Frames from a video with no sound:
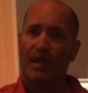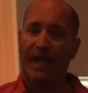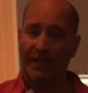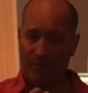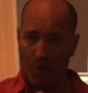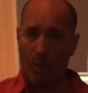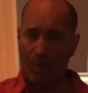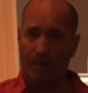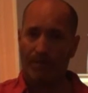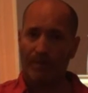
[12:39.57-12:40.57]
and
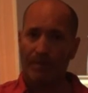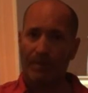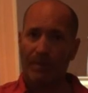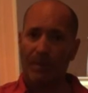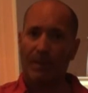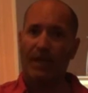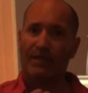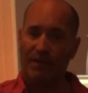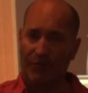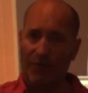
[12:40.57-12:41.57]
know them.
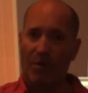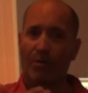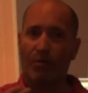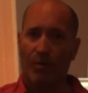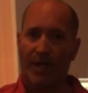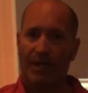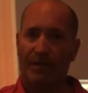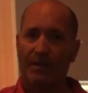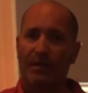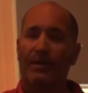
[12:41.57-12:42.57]
And then the following
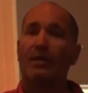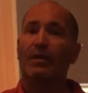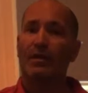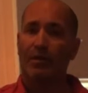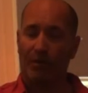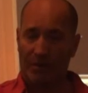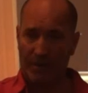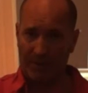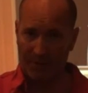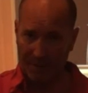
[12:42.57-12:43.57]
week, you
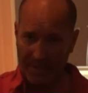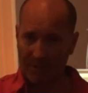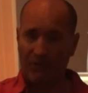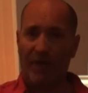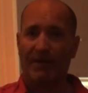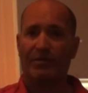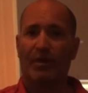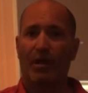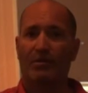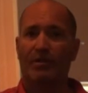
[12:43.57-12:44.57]
learn the next 5
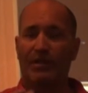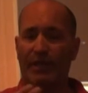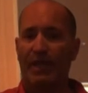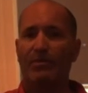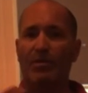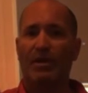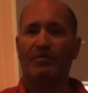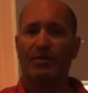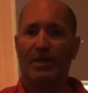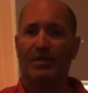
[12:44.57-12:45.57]
songs. And you keep doing it
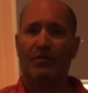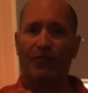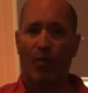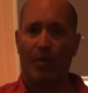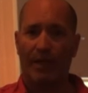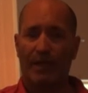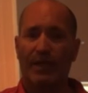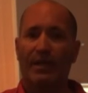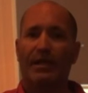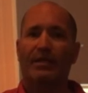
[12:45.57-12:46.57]
until you hit your 40.
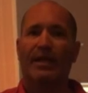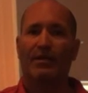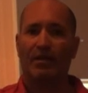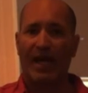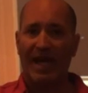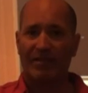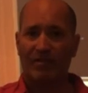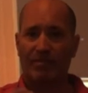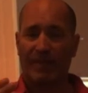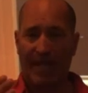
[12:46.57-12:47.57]
Now
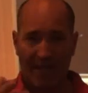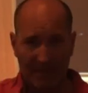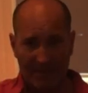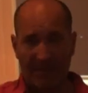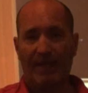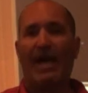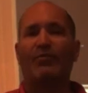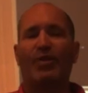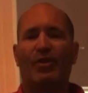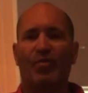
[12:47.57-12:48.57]
then
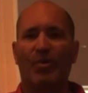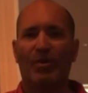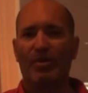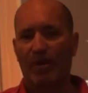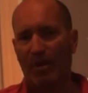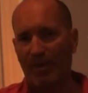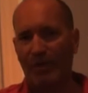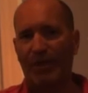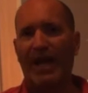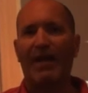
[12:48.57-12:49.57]
halfway through, about a
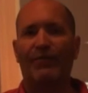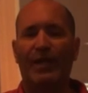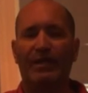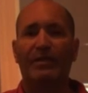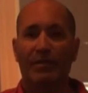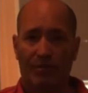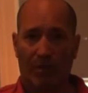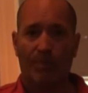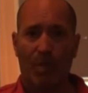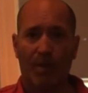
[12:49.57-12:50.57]
month and a half in,
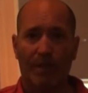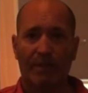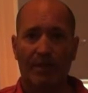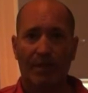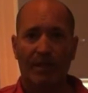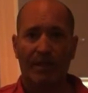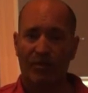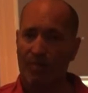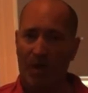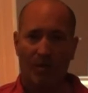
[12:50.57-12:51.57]
start booking,
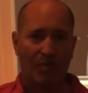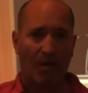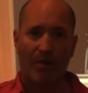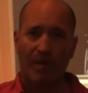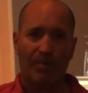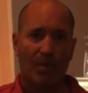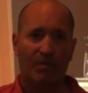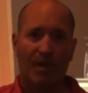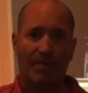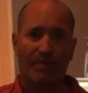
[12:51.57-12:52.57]
because bars are already
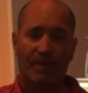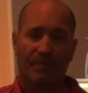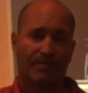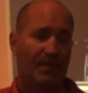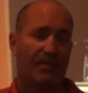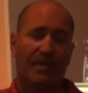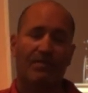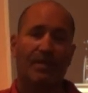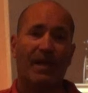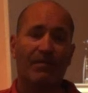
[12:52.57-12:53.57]
booked up. You know,
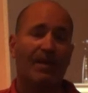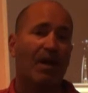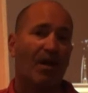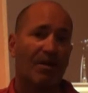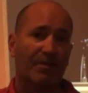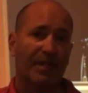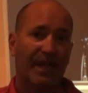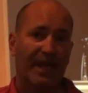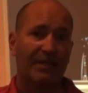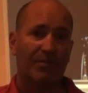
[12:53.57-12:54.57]
it might even be hard to
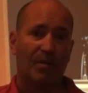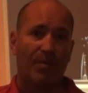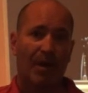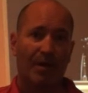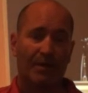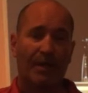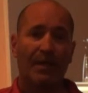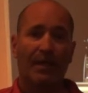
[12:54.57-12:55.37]
get into a bar,